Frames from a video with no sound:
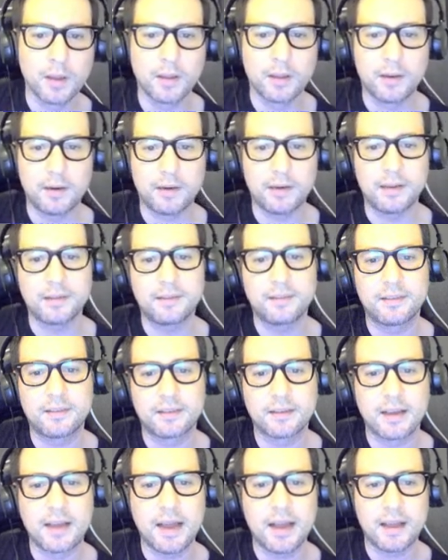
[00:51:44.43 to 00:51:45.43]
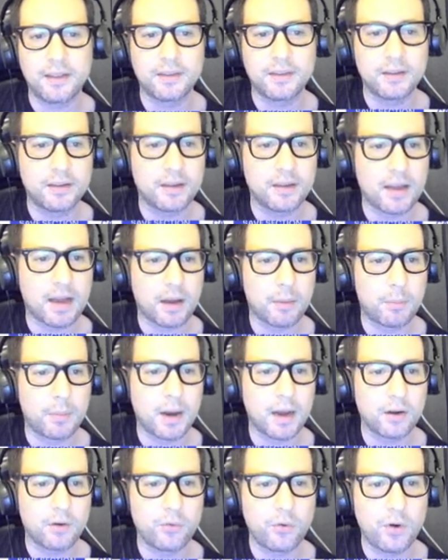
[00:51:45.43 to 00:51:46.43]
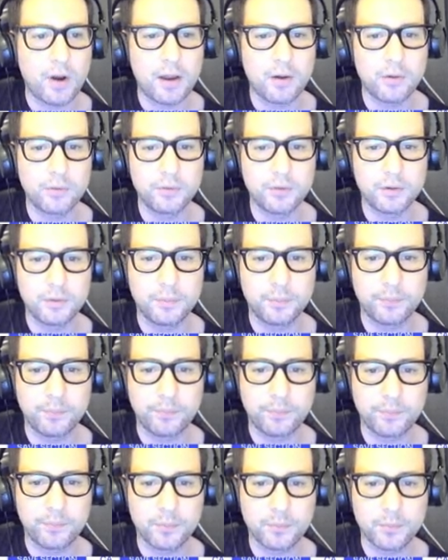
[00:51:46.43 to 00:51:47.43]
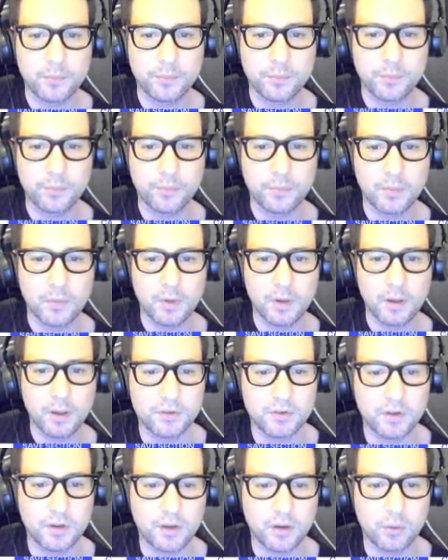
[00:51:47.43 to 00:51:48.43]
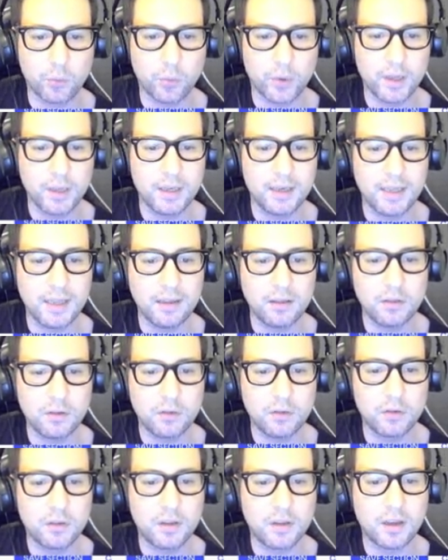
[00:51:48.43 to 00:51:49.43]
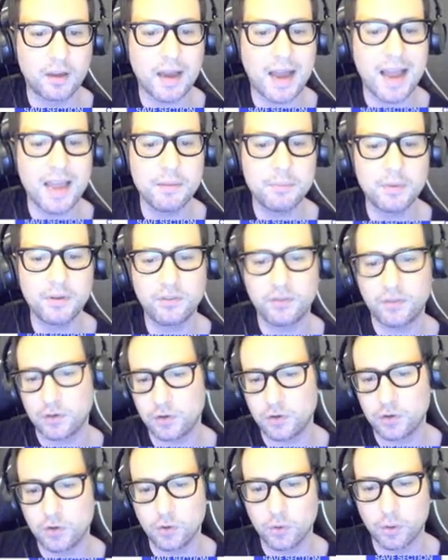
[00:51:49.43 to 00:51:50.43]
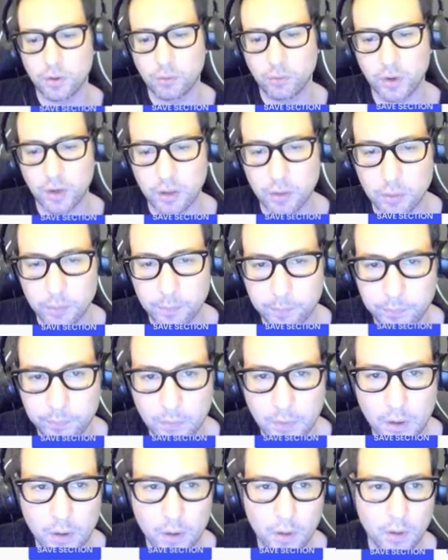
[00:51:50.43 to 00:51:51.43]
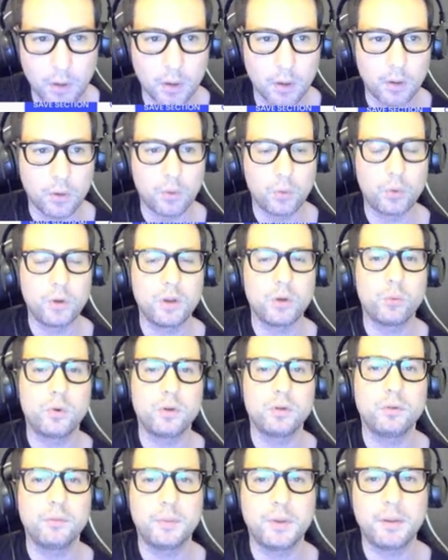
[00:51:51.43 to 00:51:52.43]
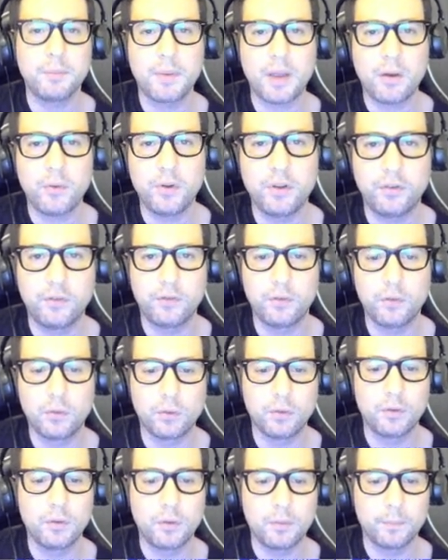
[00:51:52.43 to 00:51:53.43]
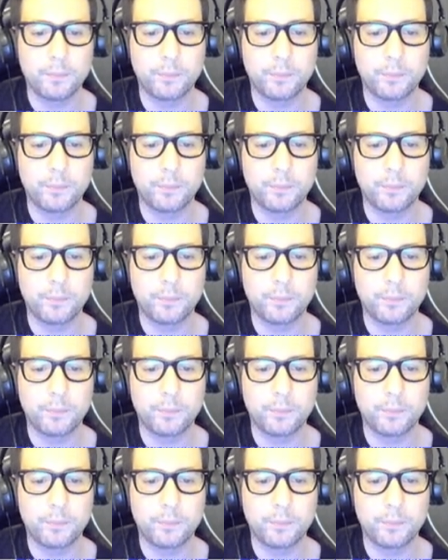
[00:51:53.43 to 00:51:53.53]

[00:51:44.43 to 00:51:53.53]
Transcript: Let's add a background. Here we need the image URL. We will be very soon